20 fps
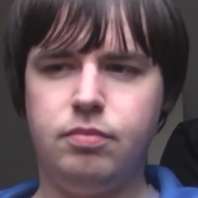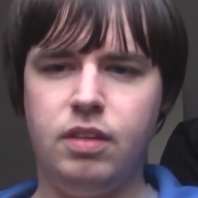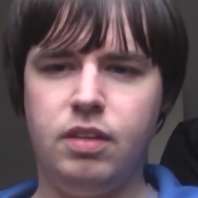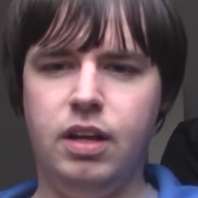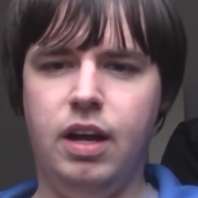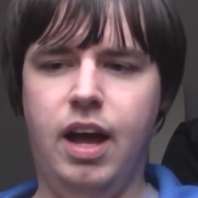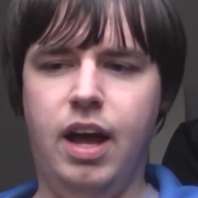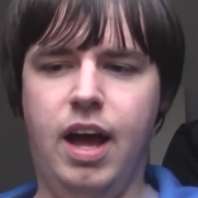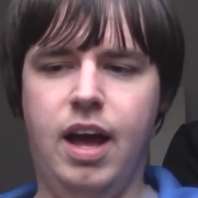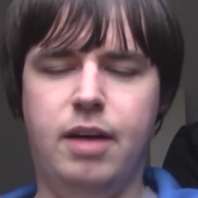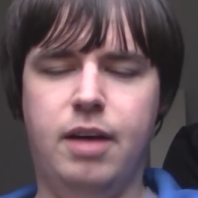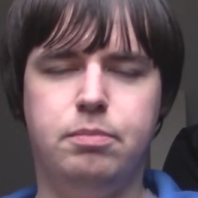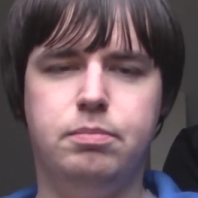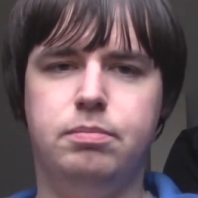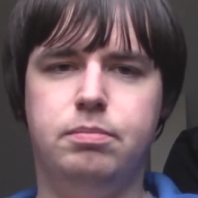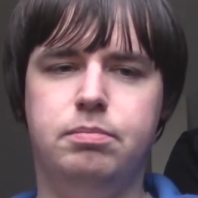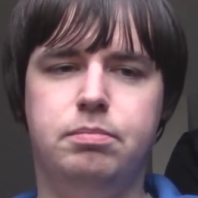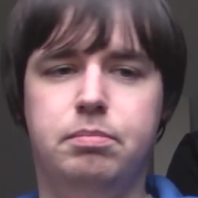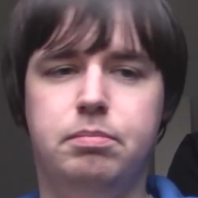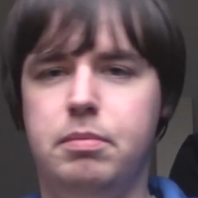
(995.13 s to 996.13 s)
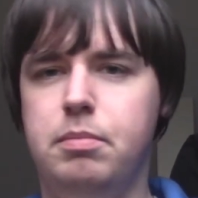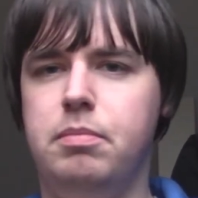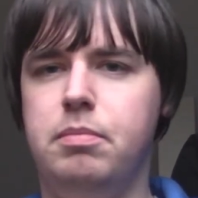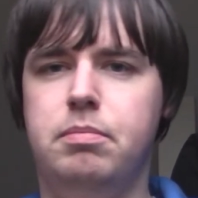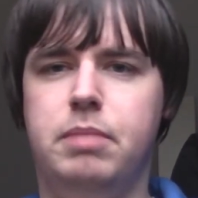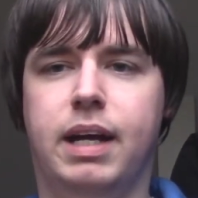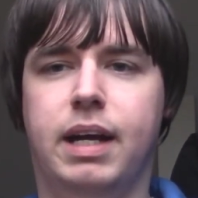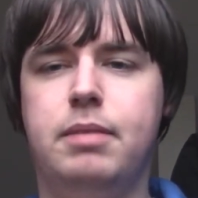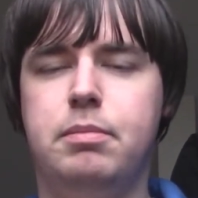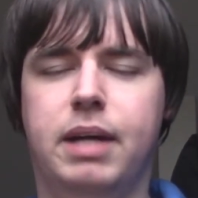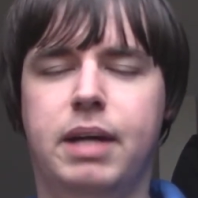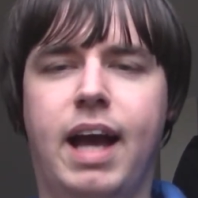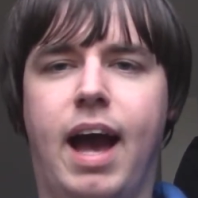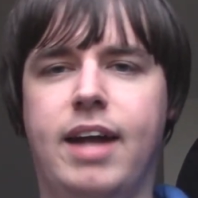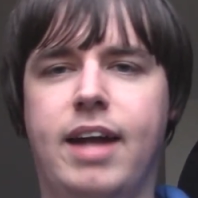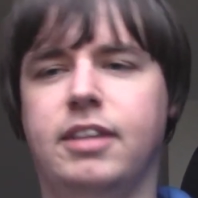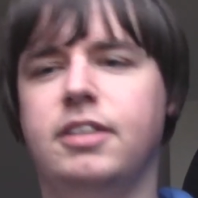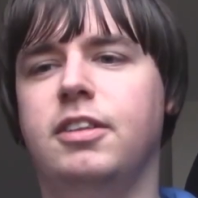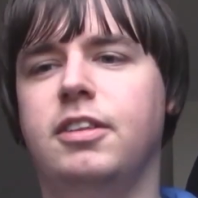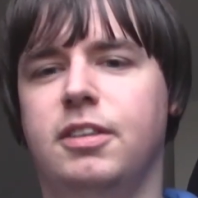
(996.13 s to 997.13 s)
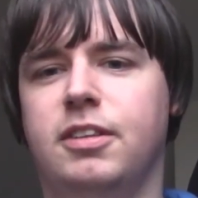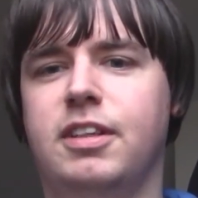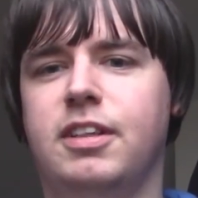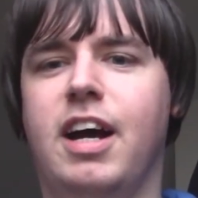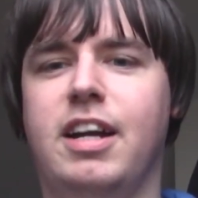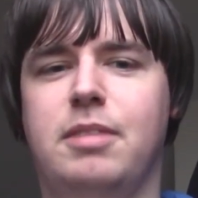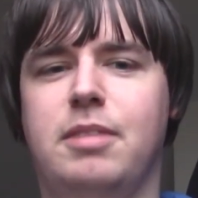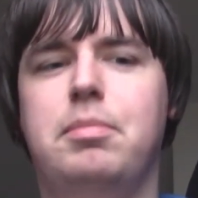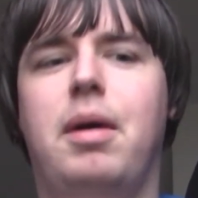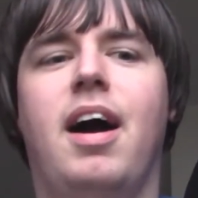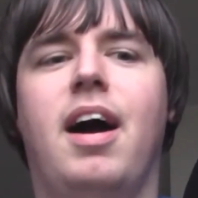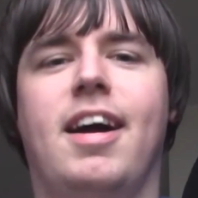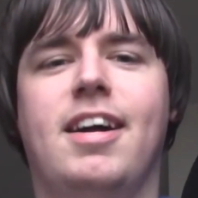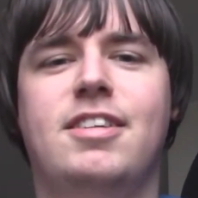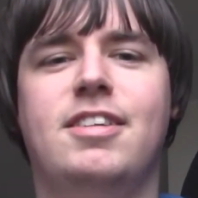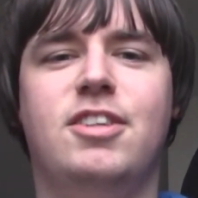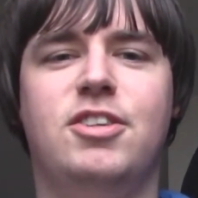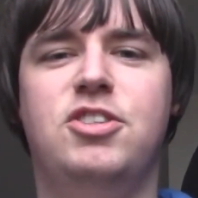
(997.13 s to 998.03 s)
uh, me mechanical kind of parts.